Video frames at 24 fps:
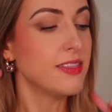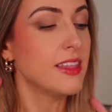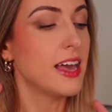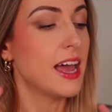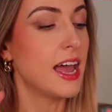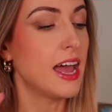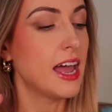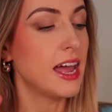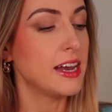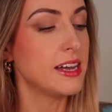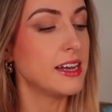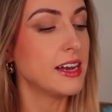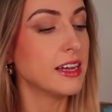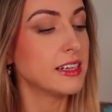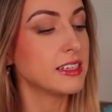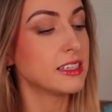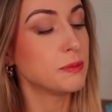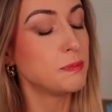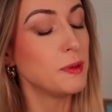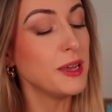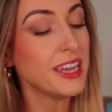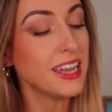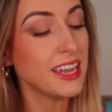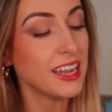And then
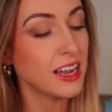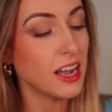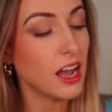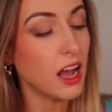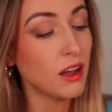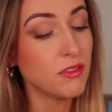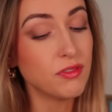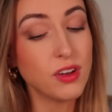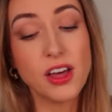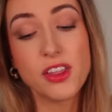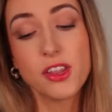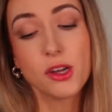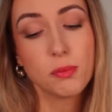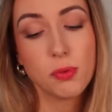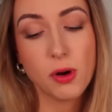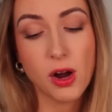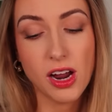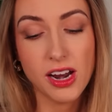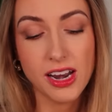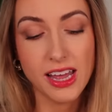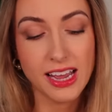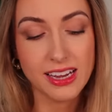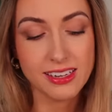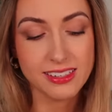speaking of other
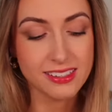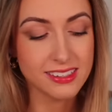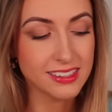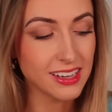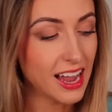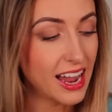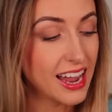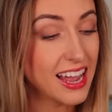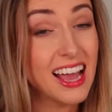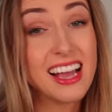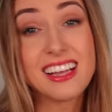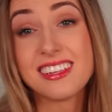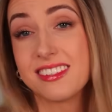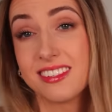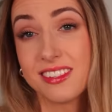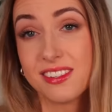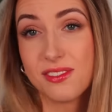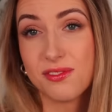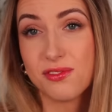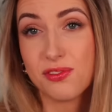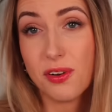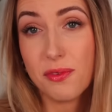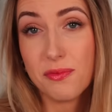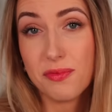products, I
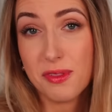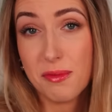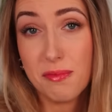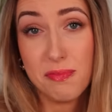guess from